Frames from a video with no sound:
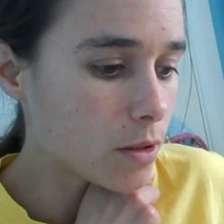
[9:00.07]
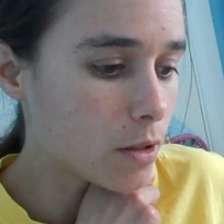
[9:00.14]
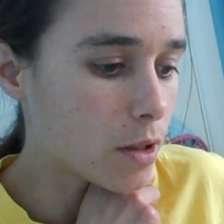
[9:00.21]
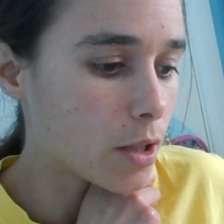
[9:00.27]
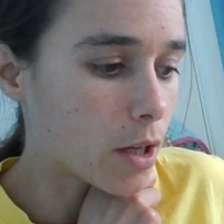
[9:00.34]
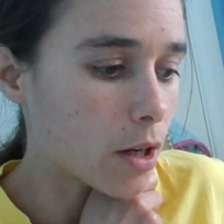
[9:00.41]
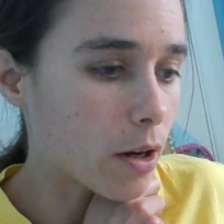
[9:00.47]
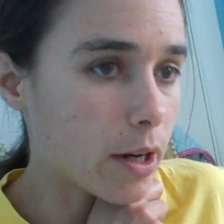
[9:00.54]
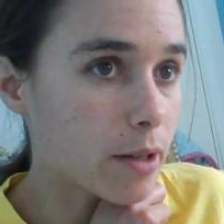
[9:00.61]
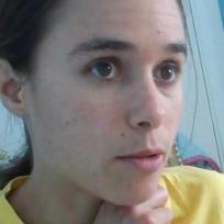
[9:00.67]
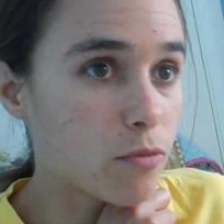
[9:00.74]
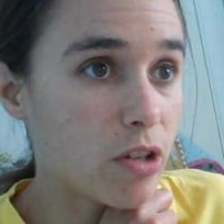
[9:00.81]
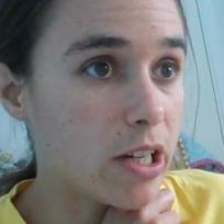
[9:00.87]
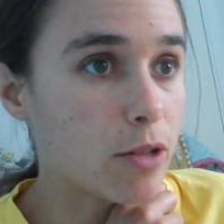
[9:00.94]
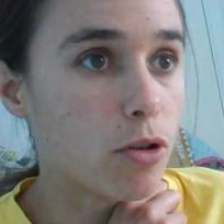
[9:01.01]
You know, like,
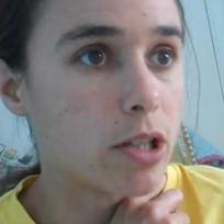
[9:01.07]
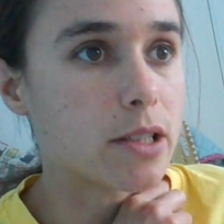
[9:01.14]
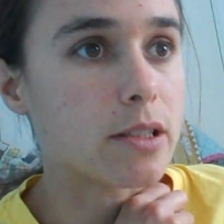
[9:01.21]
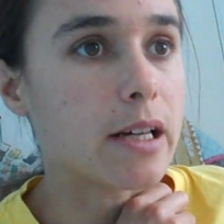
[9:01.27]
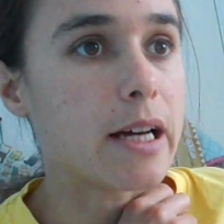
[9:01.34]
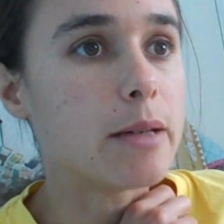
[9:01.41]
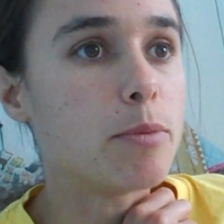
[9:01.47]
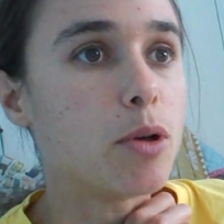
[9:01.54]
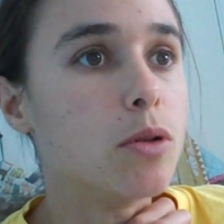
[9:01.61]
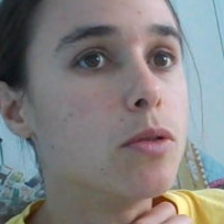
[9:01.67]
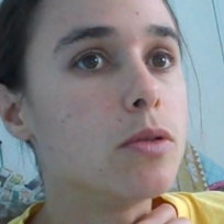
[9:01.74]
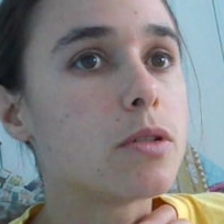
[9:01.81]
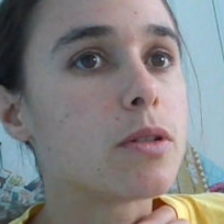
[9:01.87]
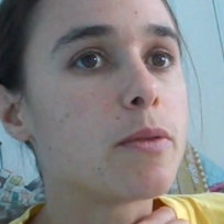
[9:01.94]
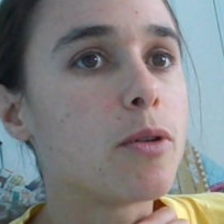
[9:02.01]
really quite
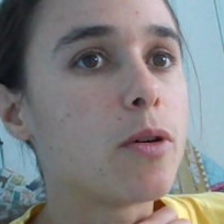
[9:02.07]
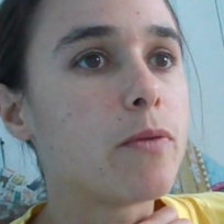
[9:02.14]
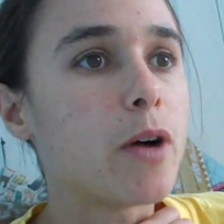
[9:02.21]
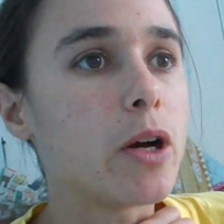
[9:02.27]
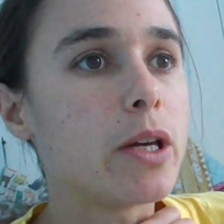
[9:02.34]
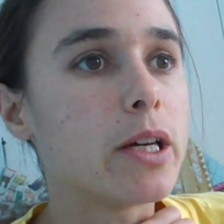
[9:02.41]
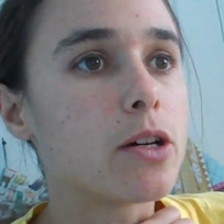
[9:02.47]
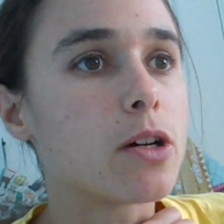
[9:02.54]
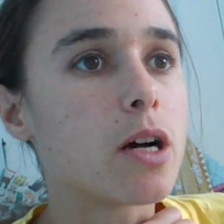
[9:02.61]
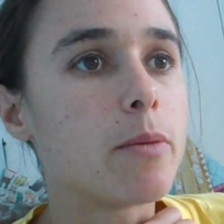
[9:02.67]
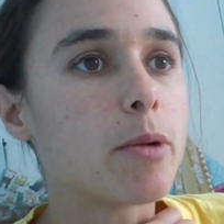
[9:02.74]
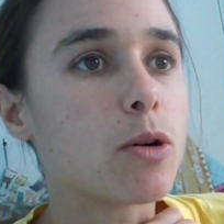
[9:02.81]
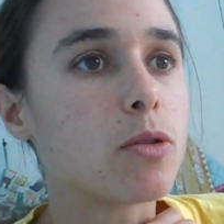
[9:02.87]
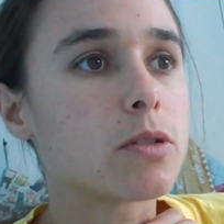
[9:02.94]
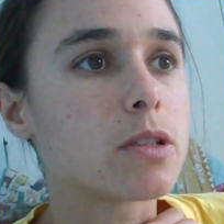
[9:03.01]
disabled, although he could come
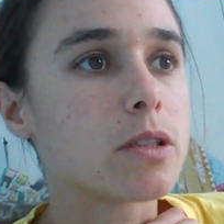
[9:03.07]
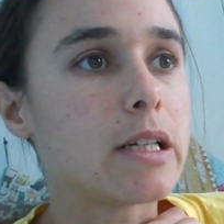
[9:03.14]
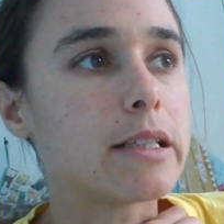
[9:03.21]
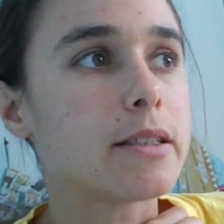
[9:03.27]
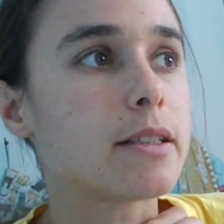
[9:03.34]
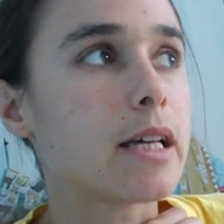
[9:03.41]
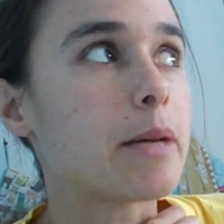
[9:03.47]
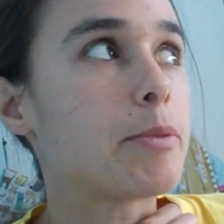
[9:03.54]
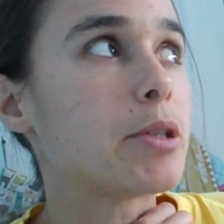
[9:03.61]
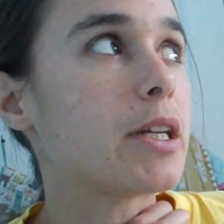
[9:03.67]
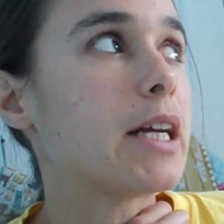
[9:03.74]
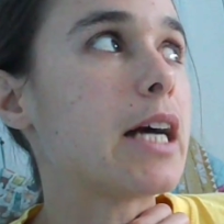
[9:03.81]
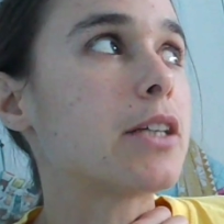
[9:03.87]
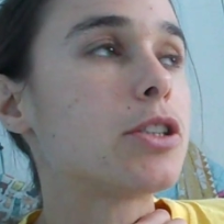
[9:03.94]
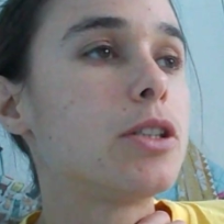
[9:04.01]
across as less disabled than
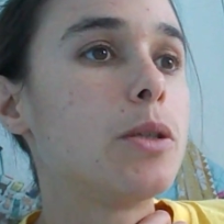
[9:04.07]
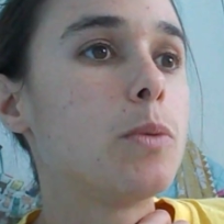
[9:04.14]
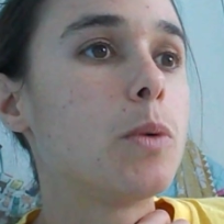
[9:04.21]
he actually